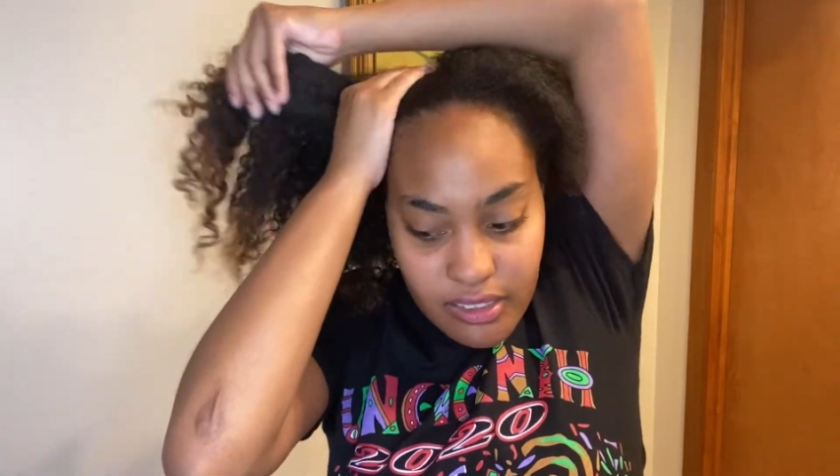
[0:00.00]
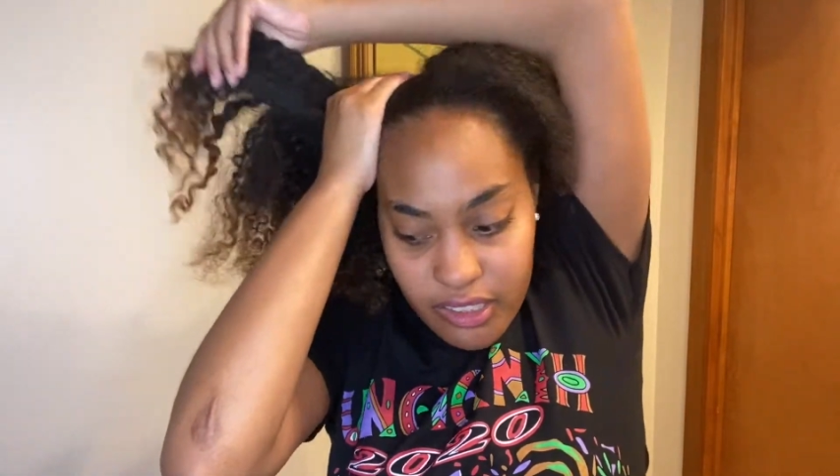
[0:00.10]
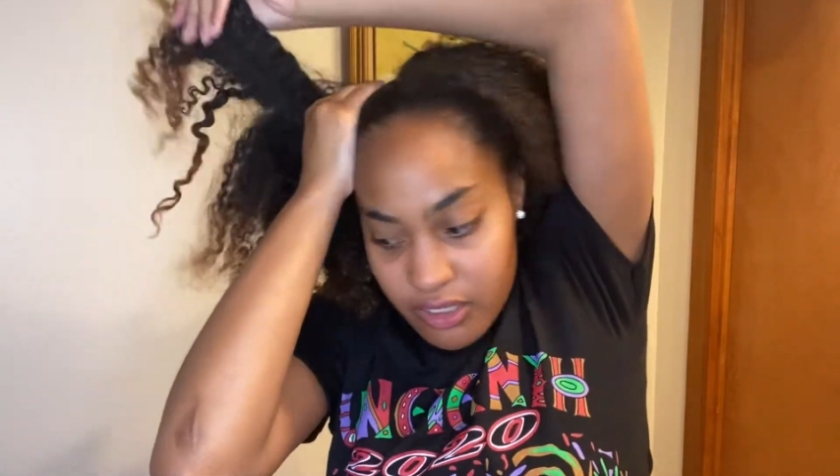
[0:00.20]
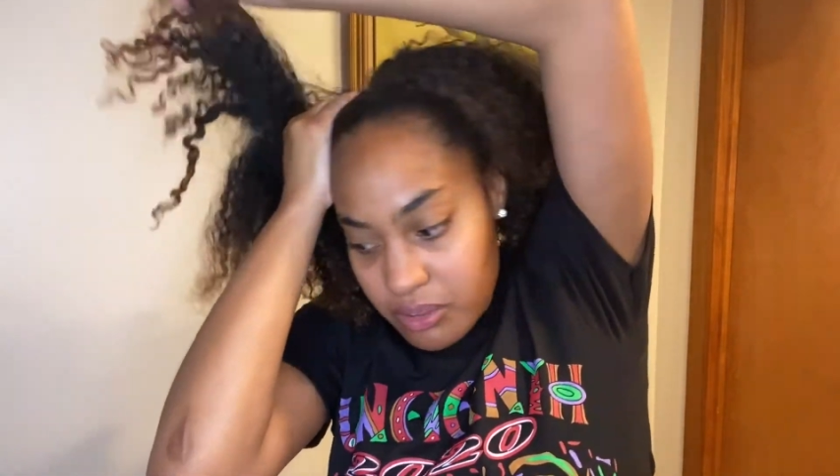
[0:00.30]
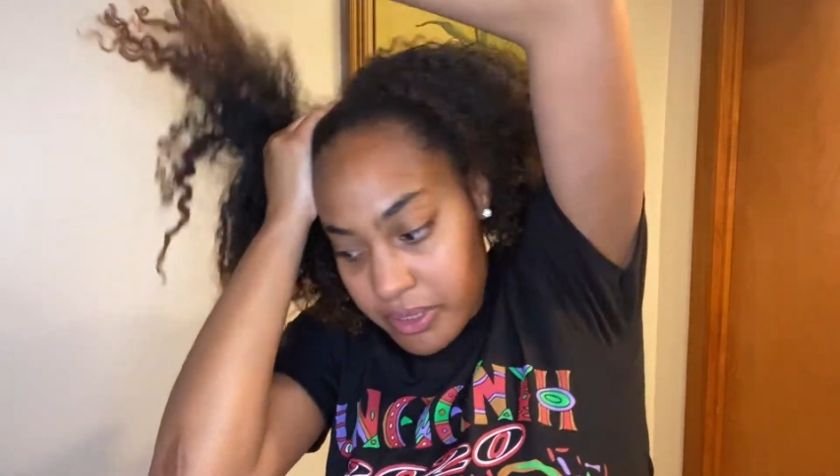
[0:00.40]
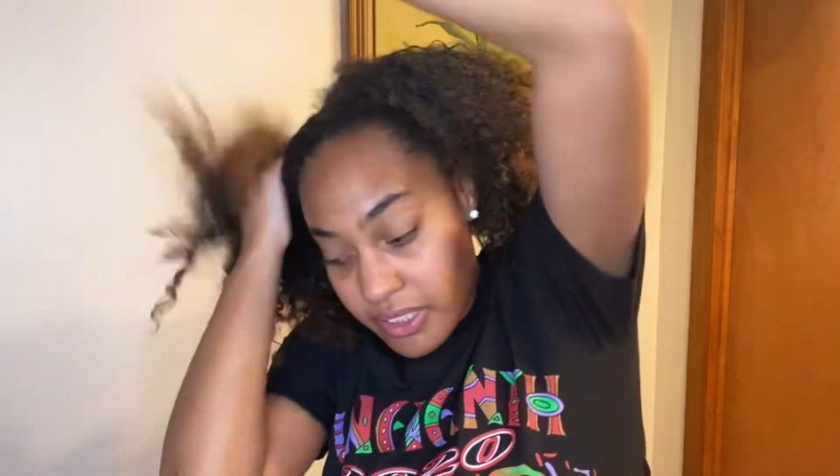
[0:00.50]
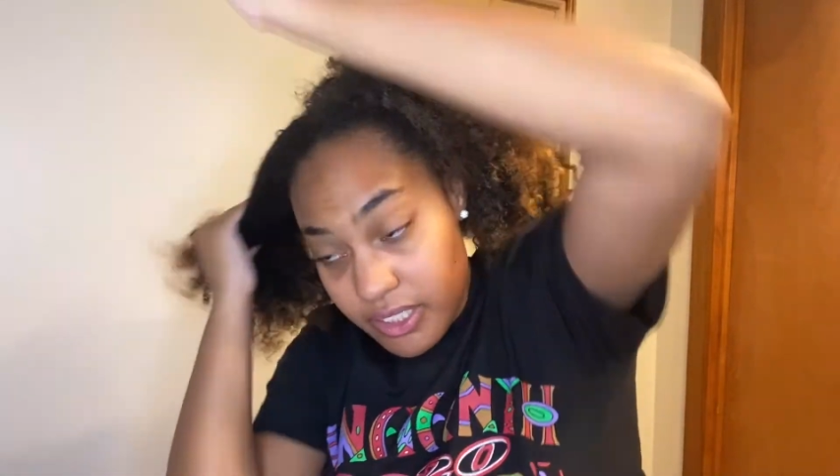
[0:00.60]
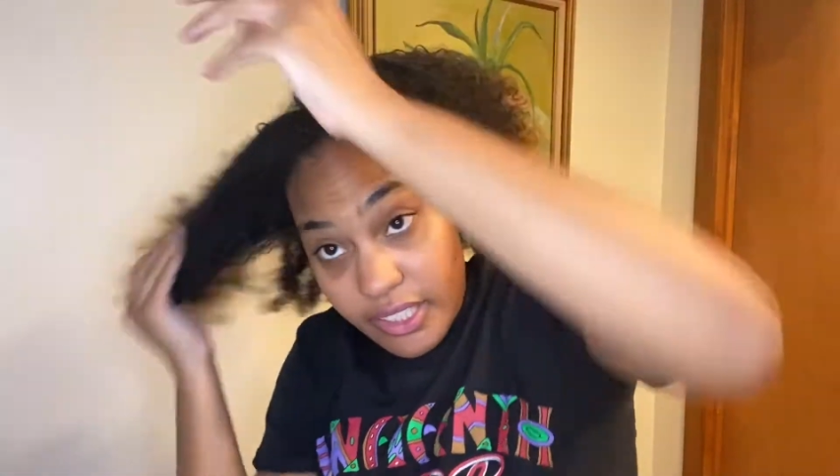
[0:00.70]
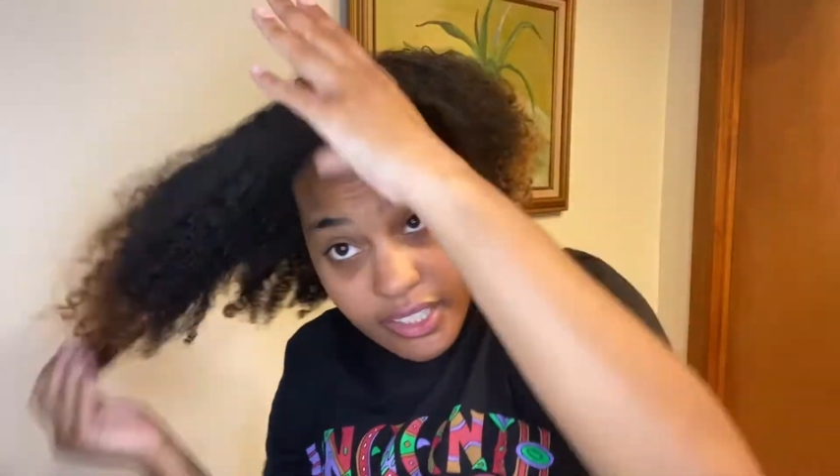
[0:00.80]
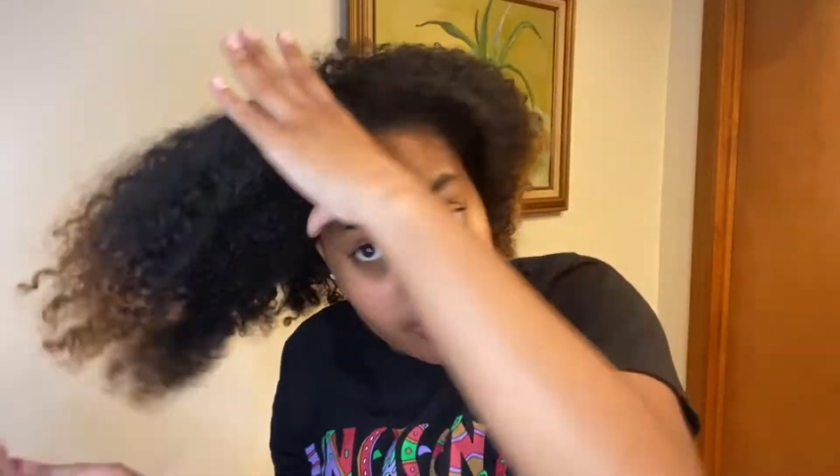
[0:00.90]
or twist
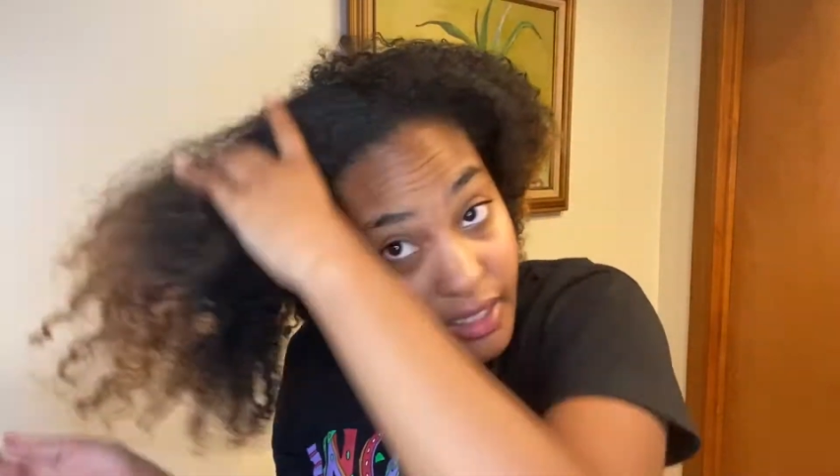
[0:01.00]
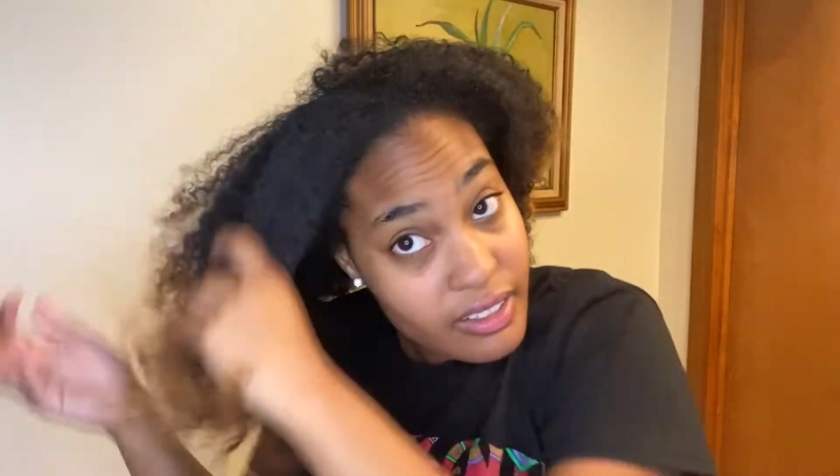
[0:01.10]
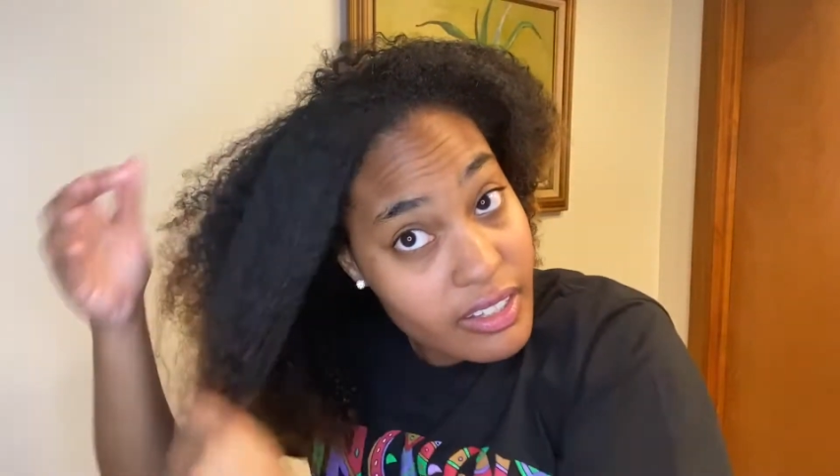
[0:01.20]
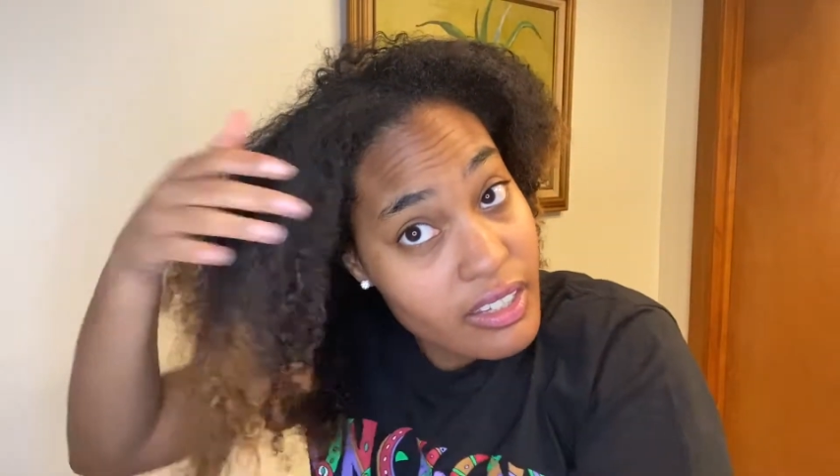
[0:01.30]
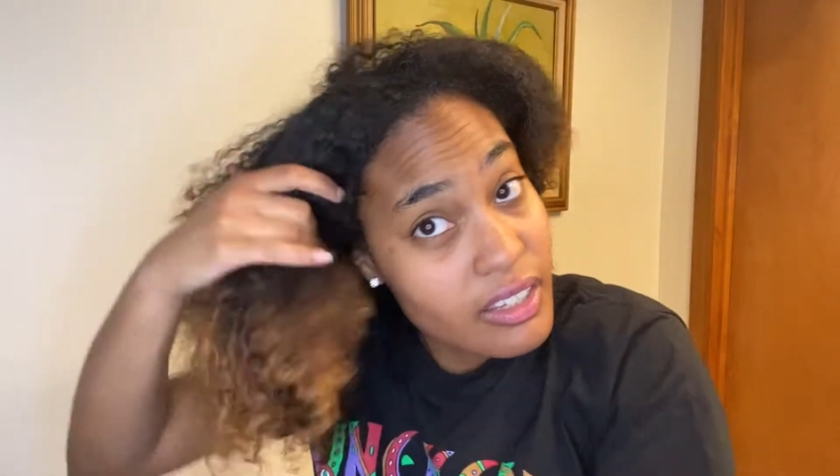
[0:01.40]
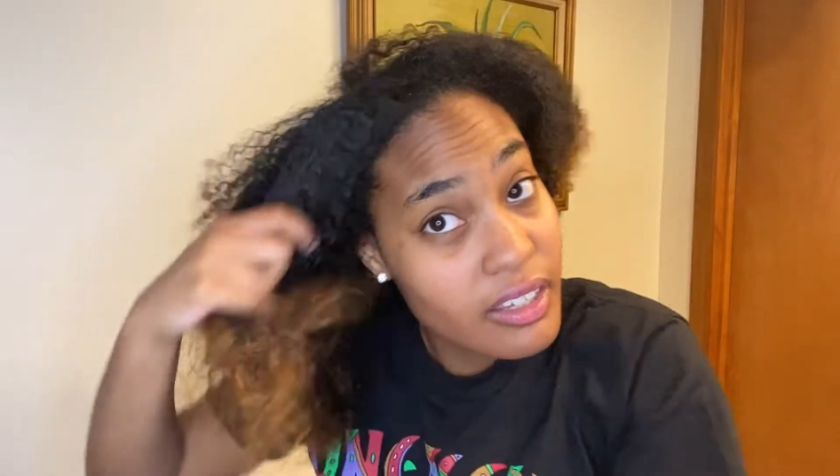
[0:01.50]
or anything.